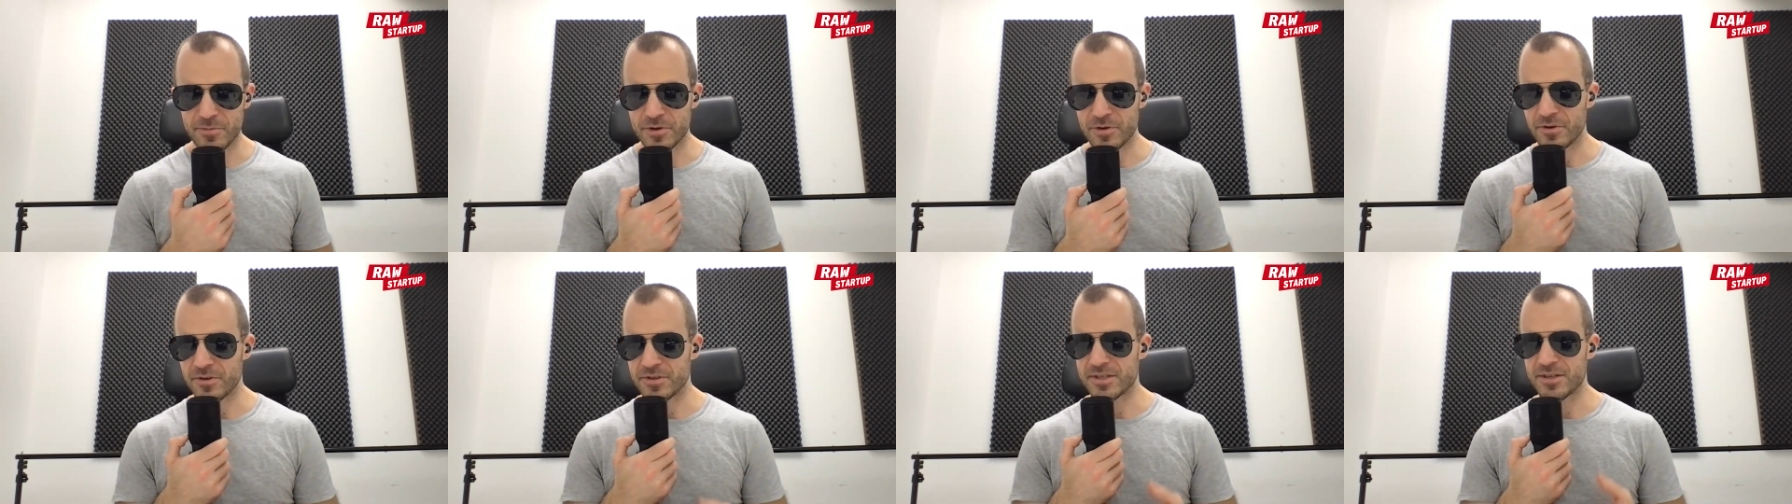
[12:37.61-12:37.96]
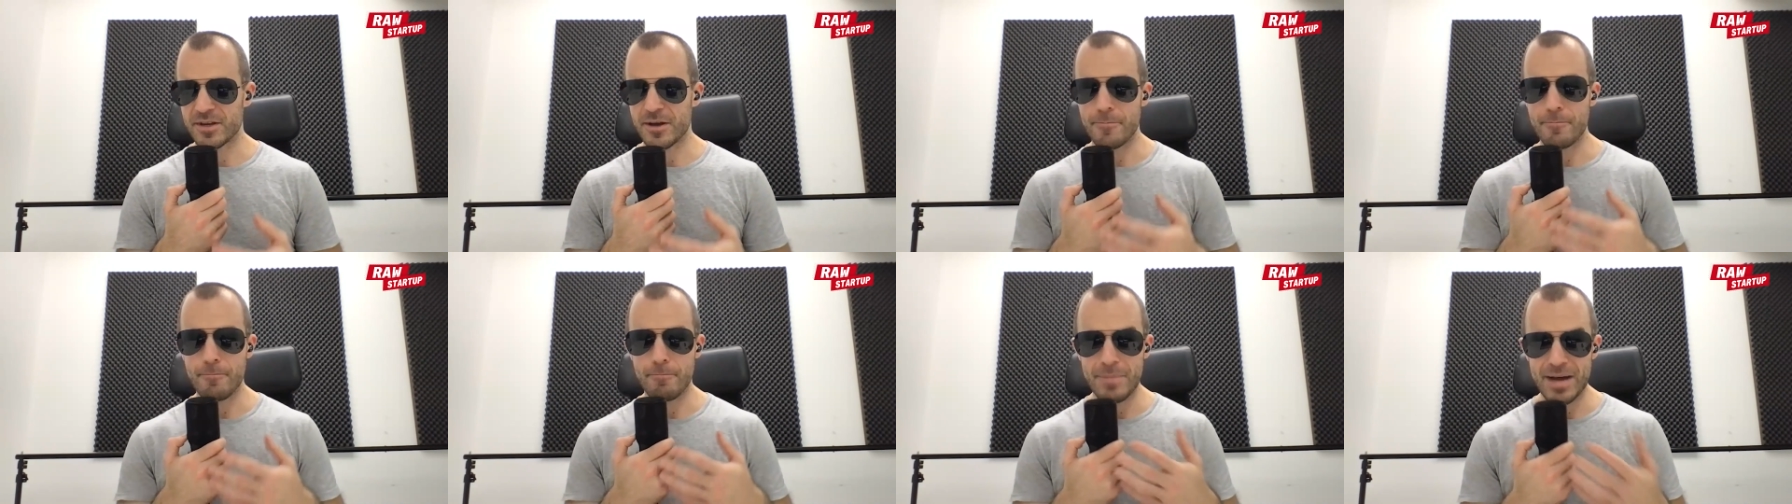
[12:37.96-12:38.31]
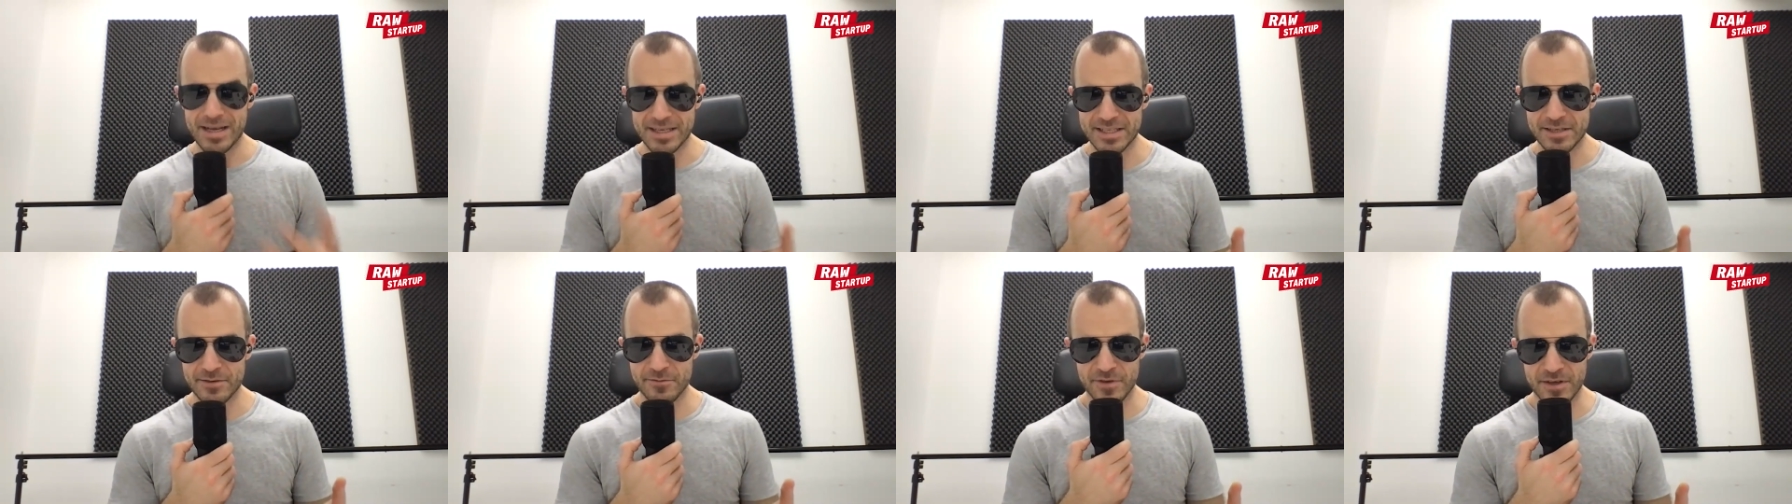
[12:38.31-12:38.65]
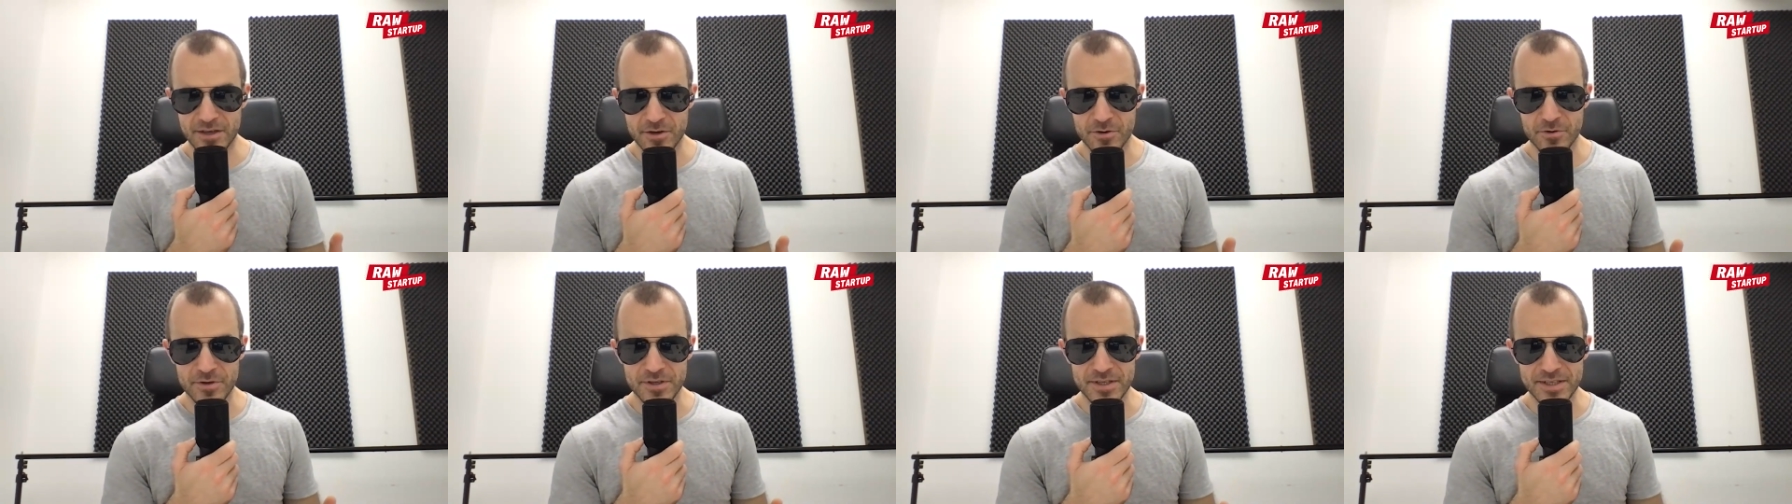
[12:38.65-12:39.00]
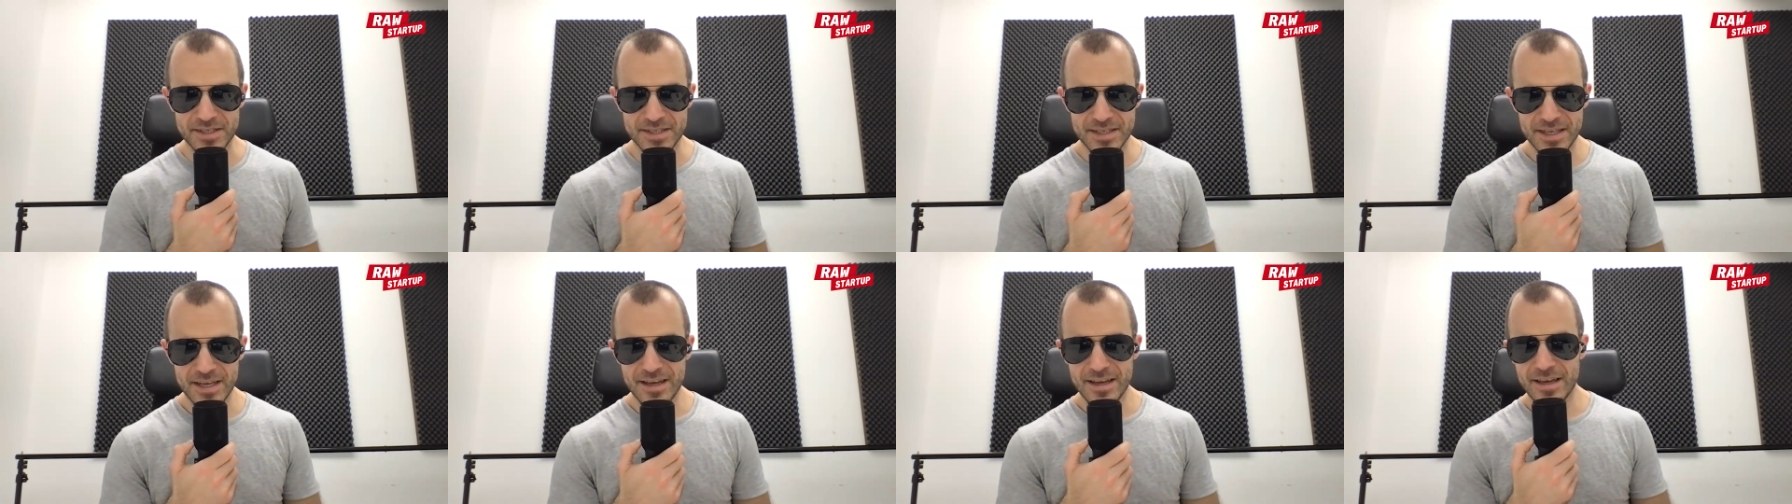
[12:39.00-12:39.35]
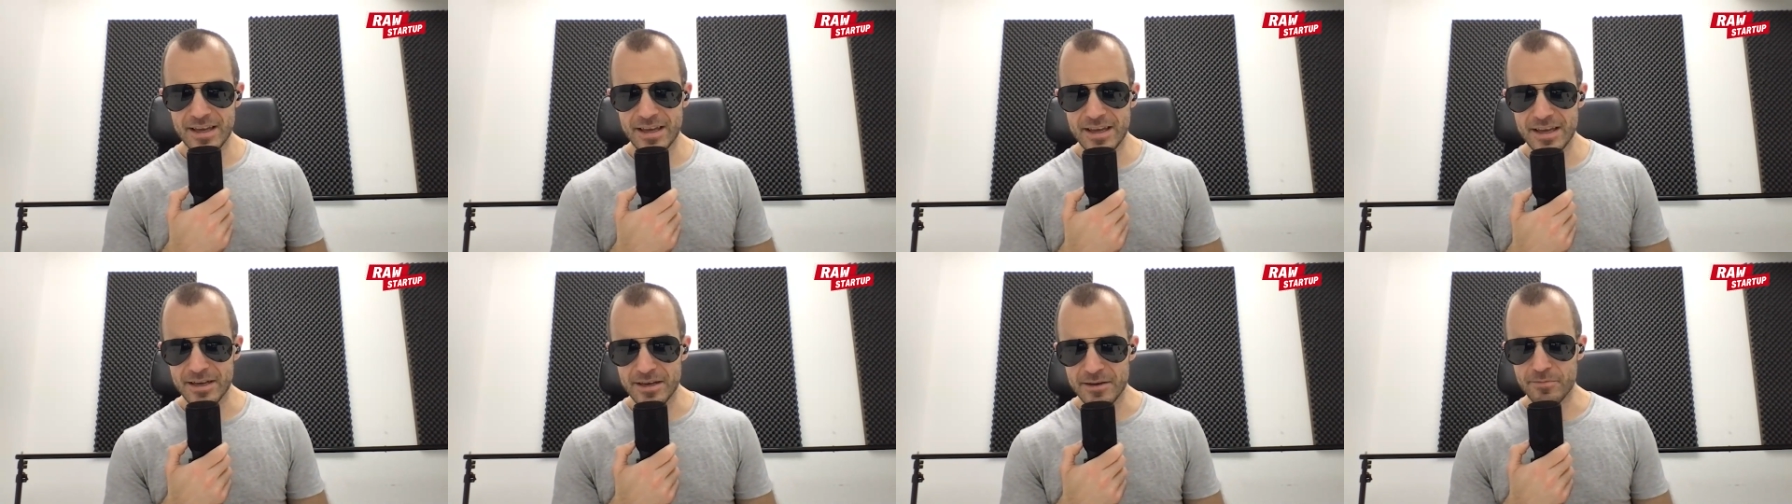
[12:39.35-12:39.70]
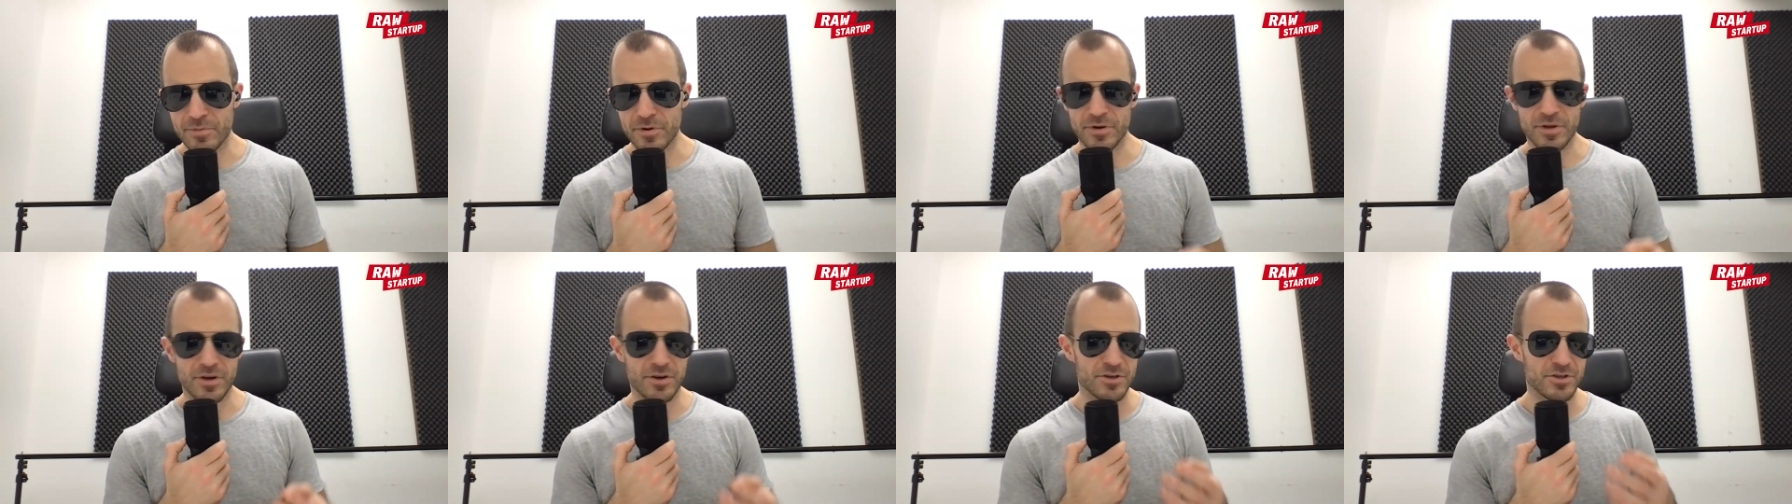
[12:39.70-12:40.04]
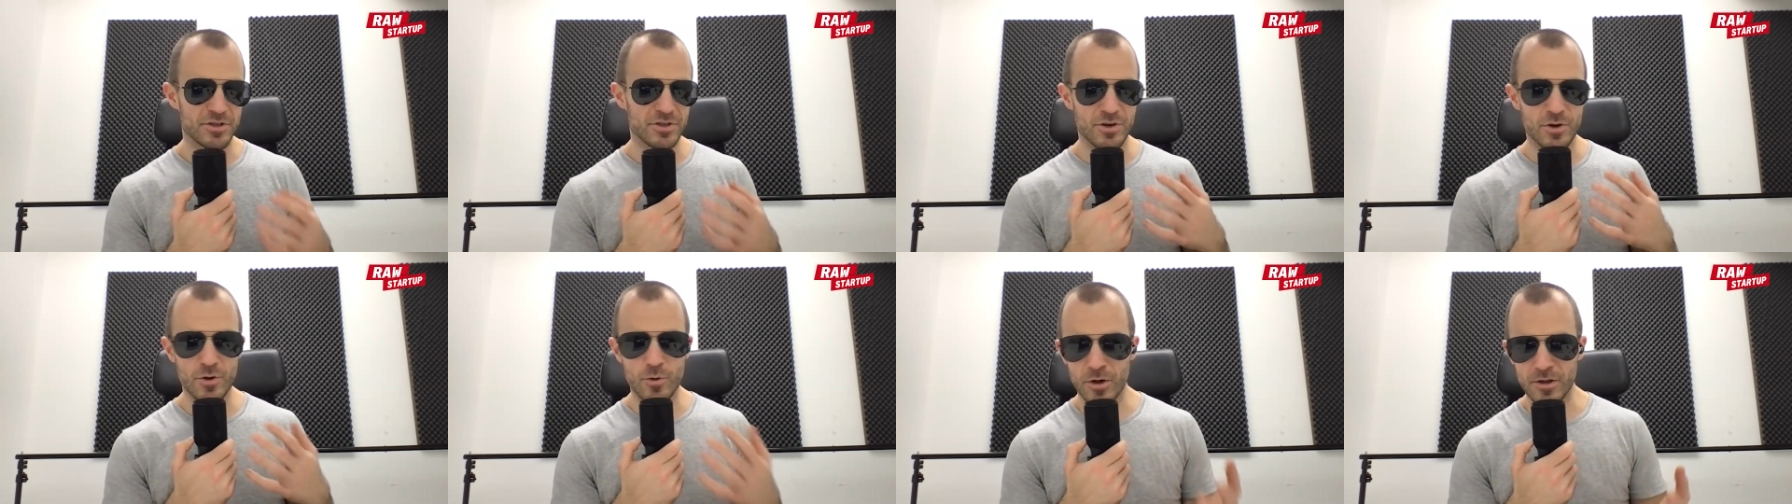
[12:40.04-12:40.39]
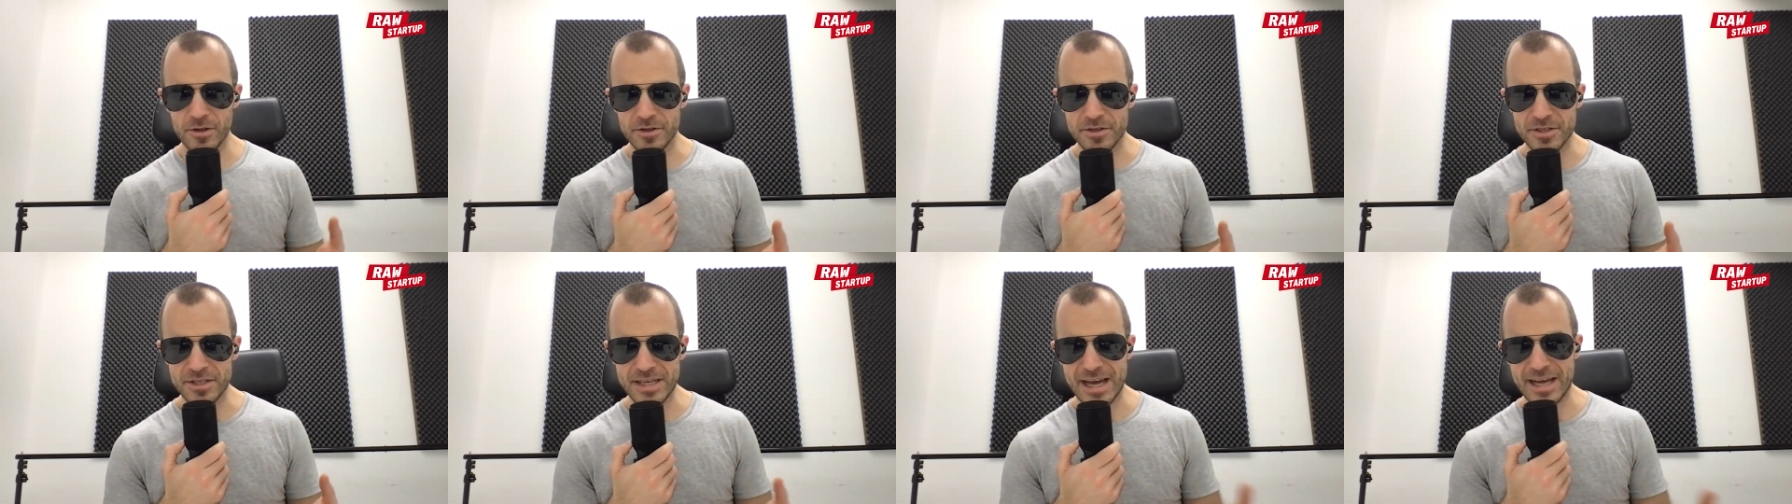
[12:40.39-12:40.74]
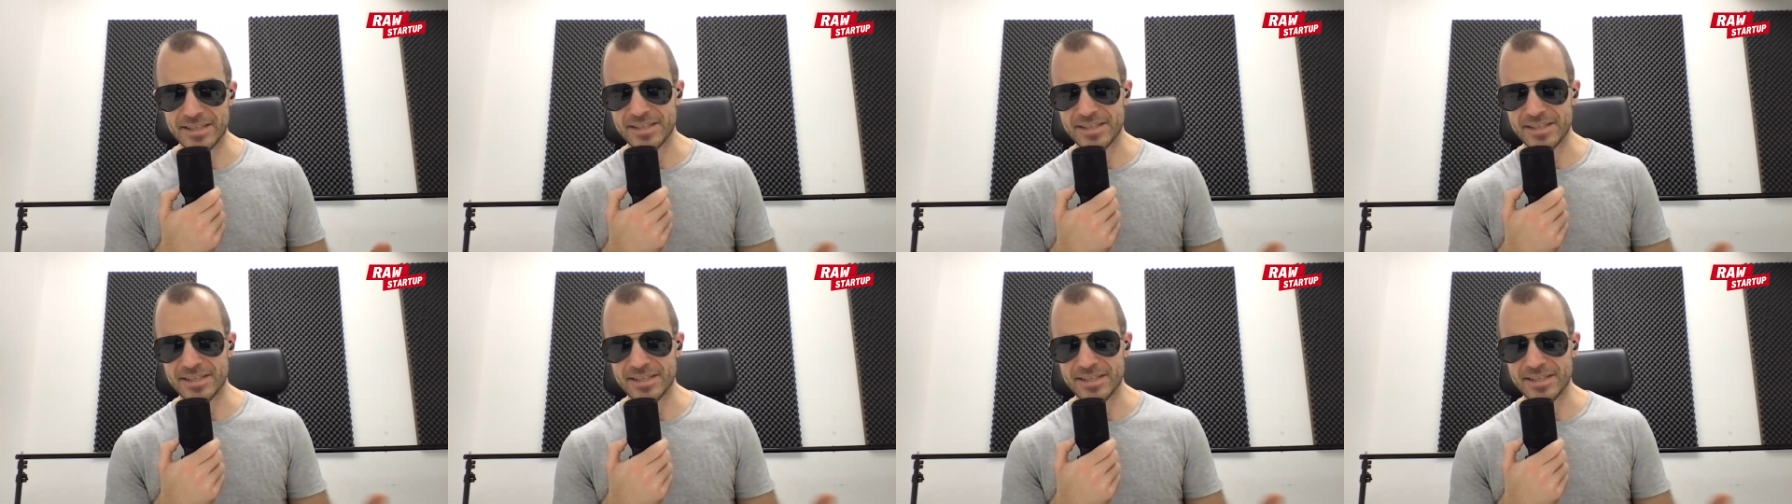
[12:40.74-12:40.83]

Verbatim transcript: but also a massive increase in production quality